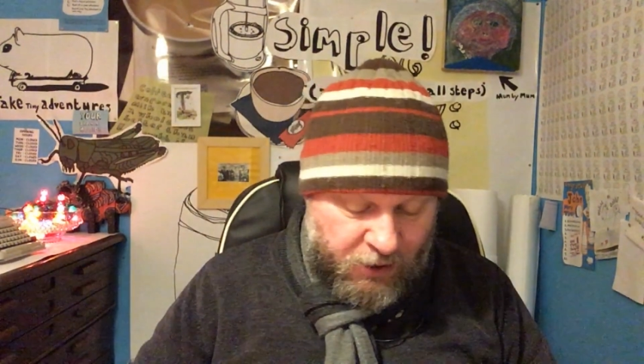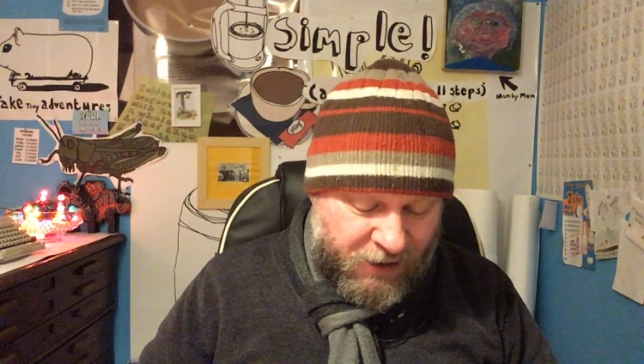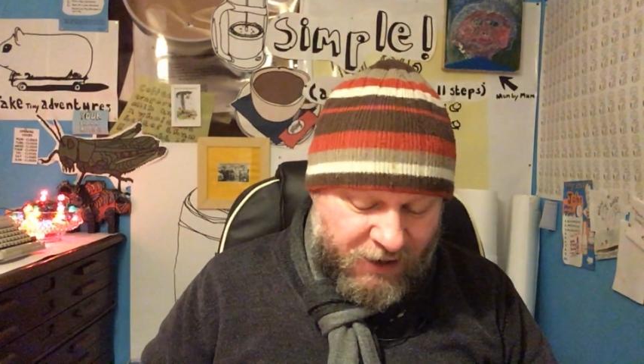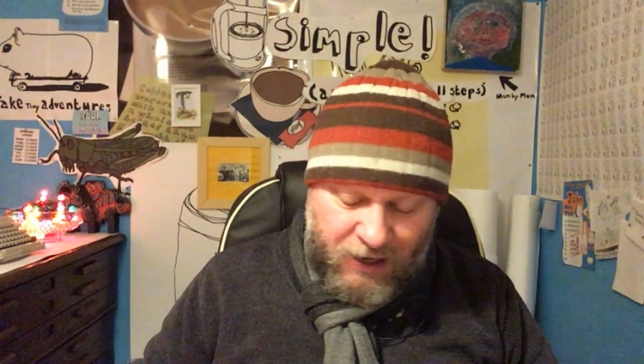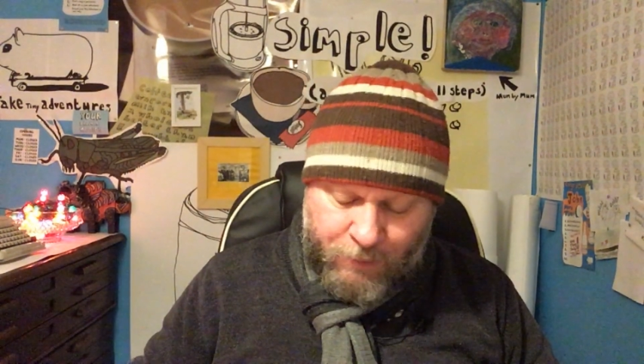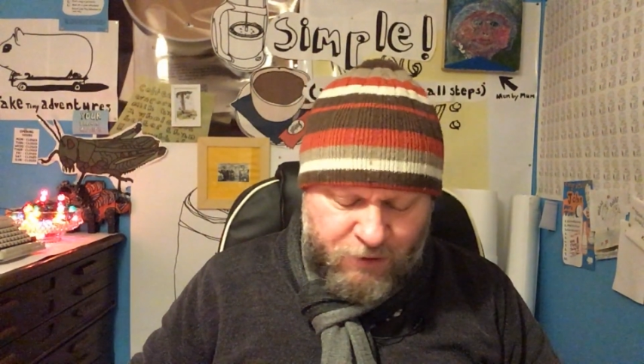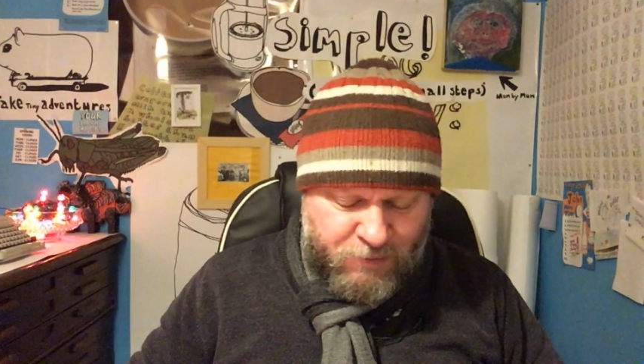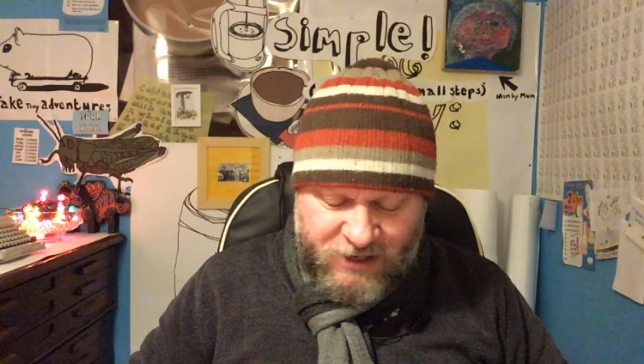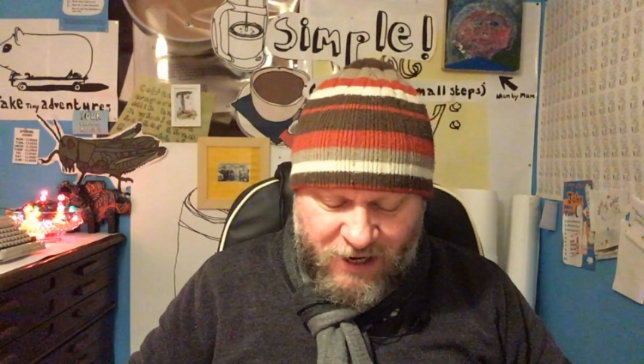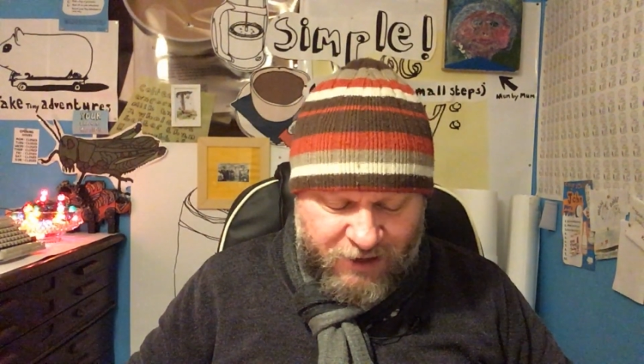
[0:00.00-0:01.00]
I made a couple of
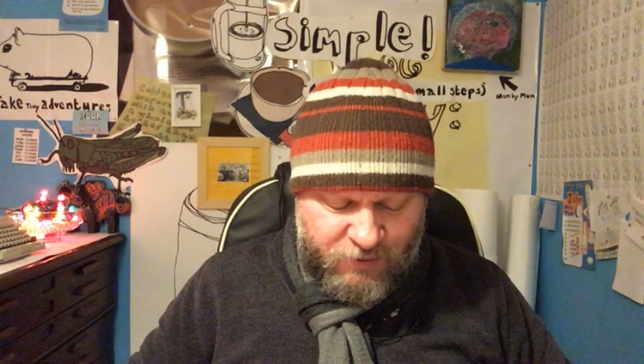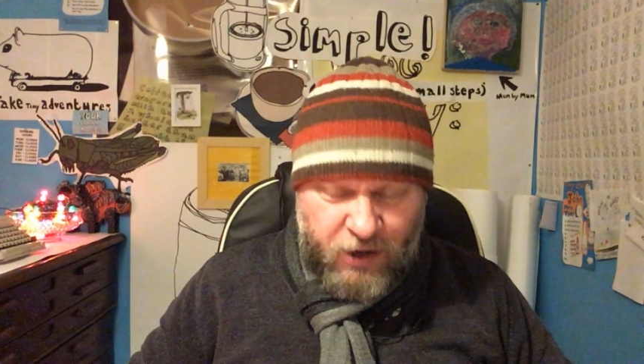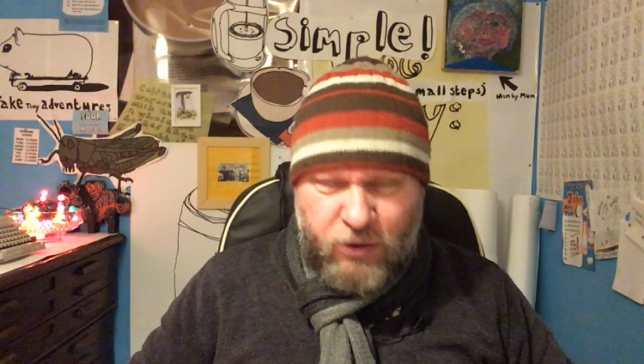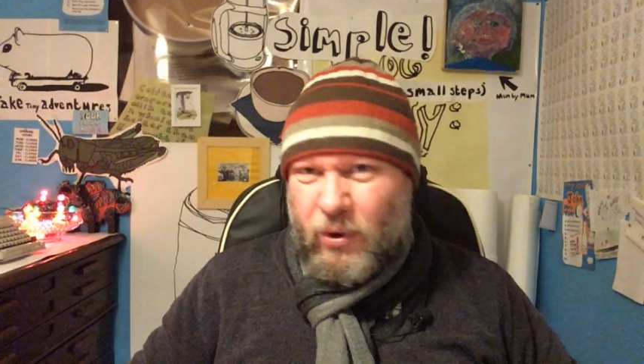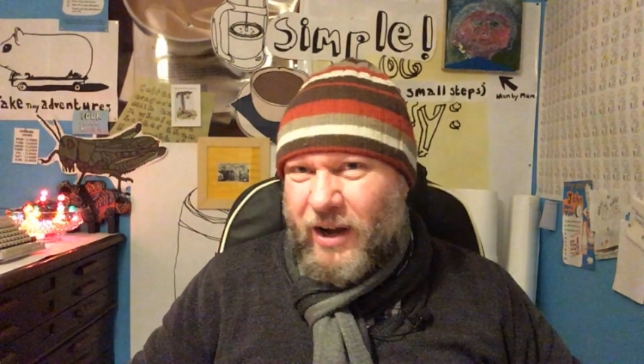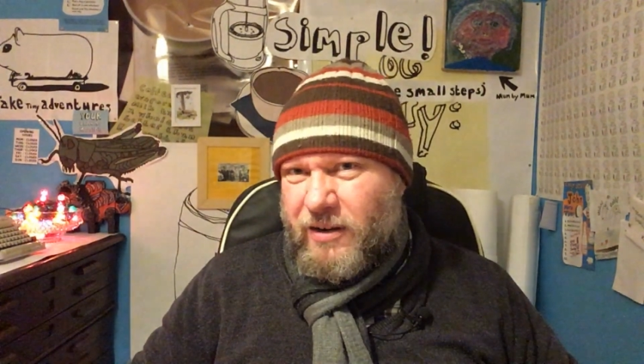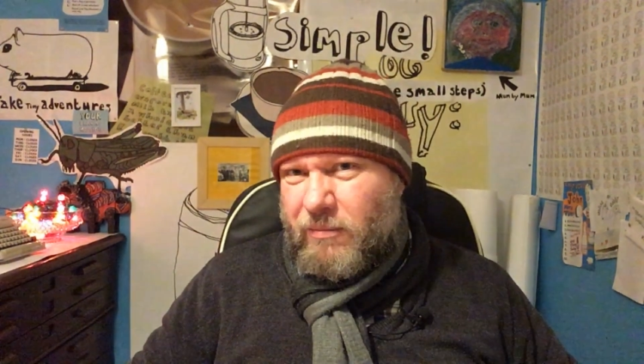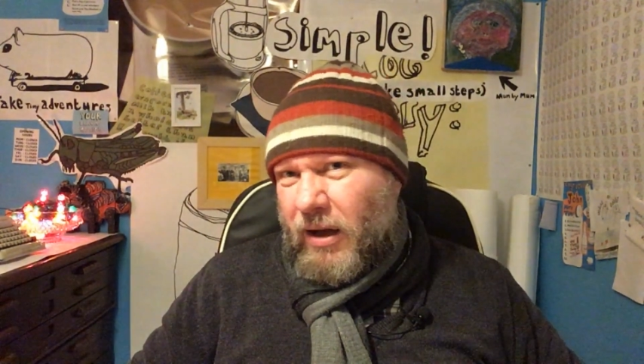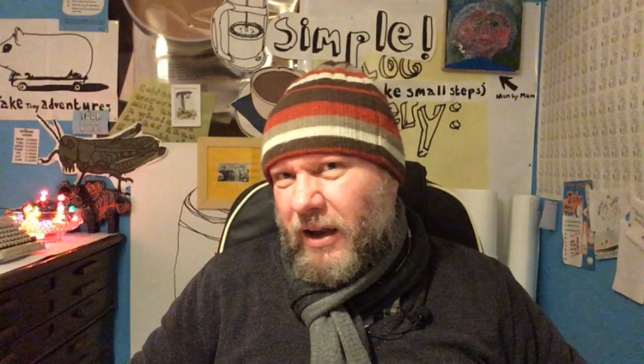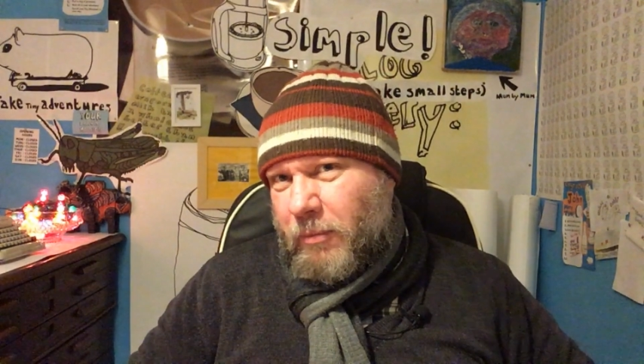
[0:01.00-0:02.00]
mistakes that I thought I
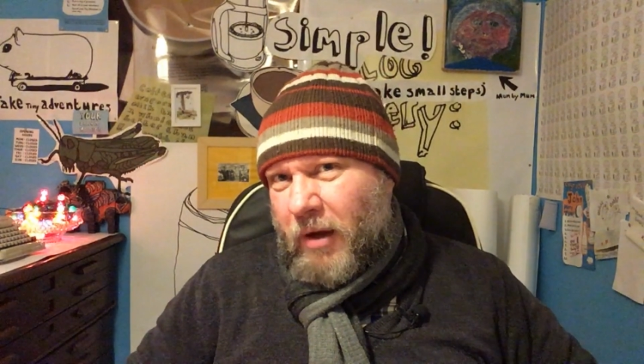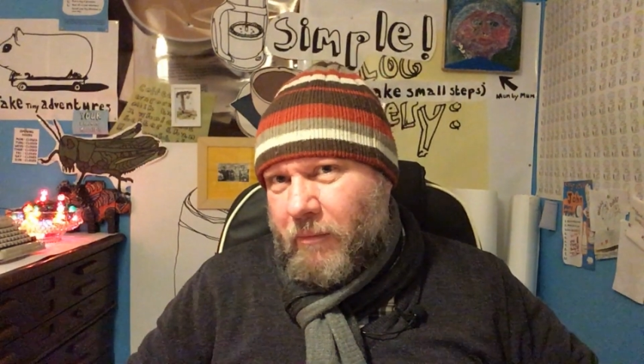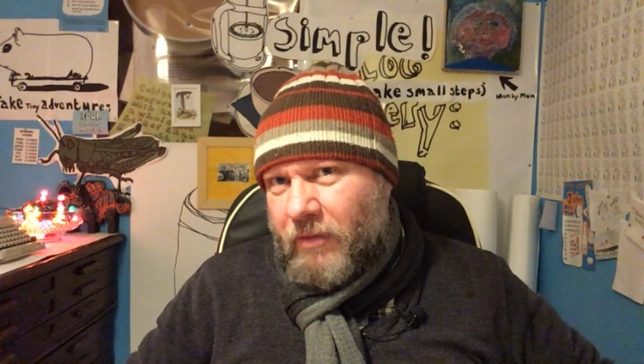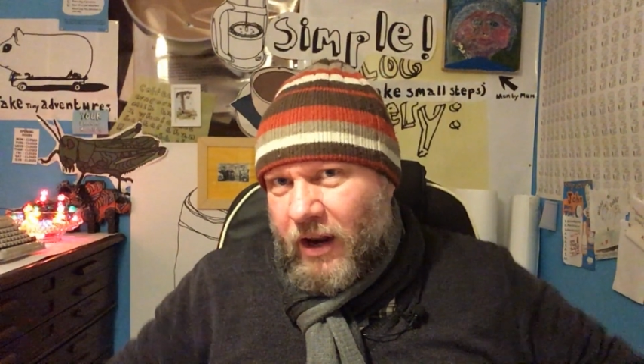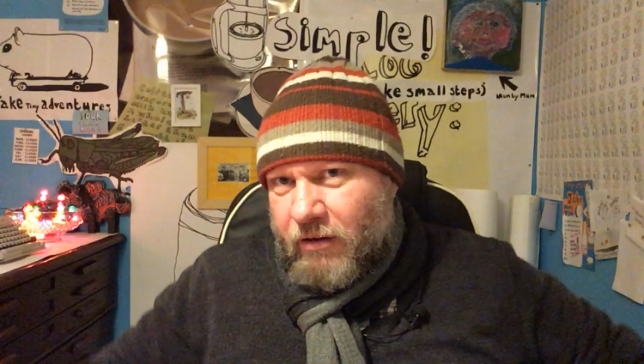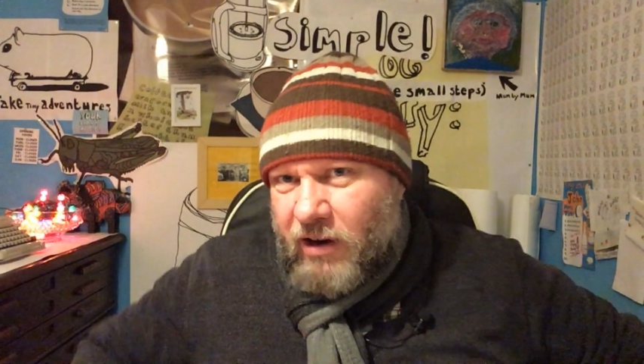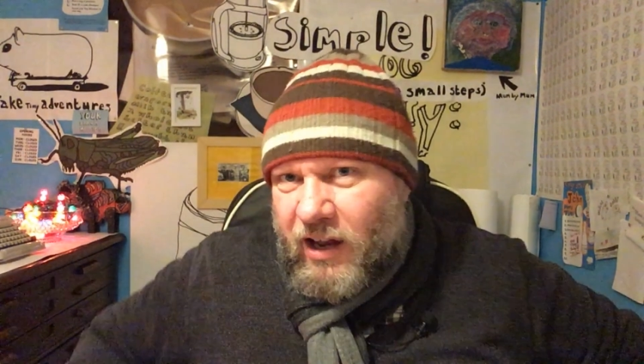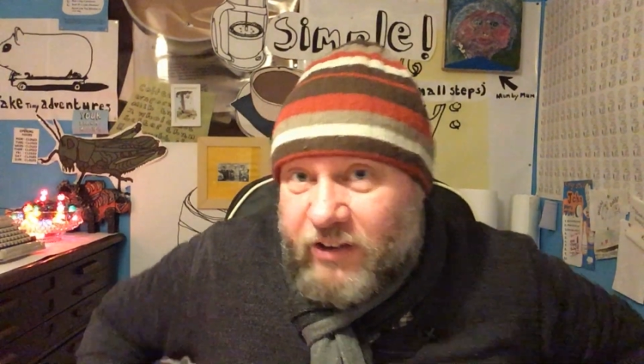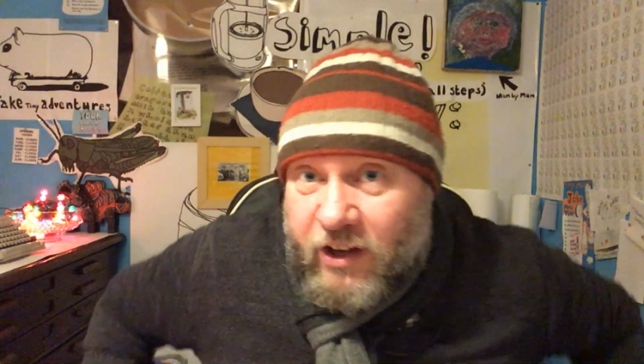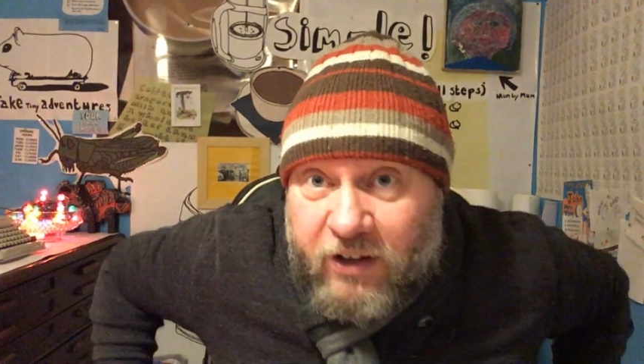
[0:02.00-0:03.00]
didn't mind about, and then I
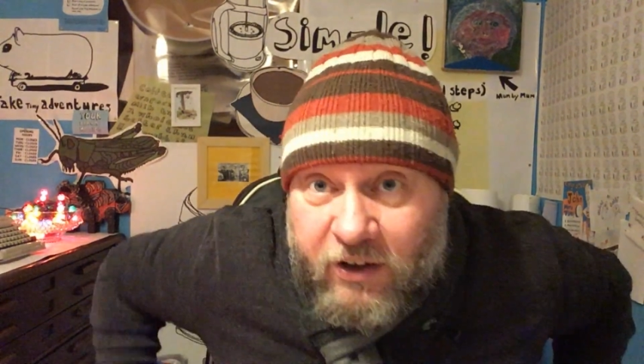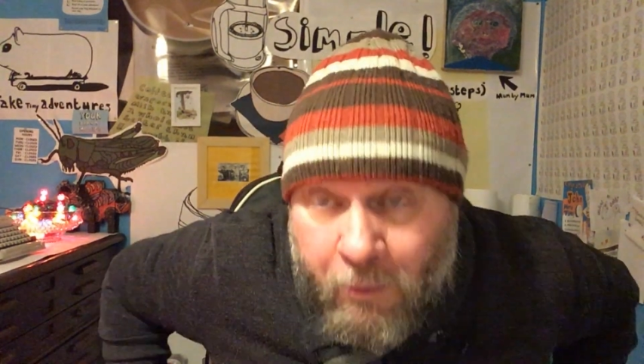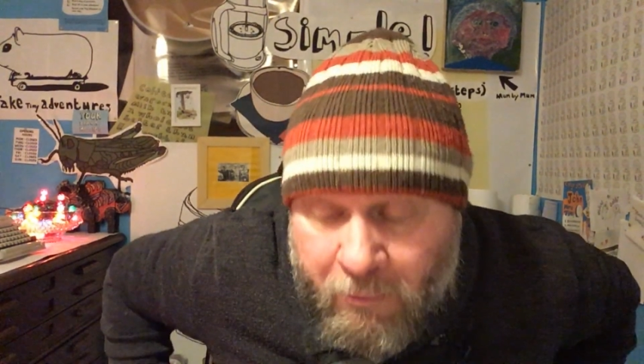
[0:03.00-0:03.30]
realised I did.